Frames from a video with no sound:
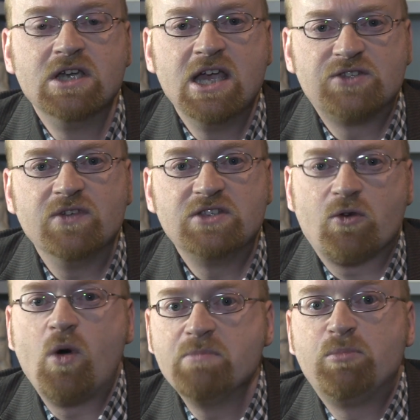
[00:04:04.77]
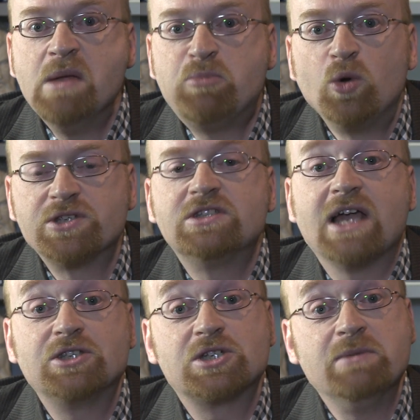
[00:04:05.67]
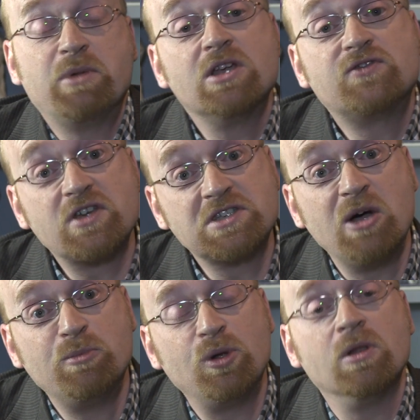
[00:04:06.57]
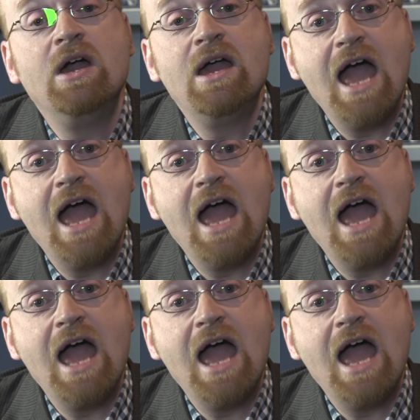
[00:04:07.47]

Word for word: It's, it's quite important, actually, because, for example,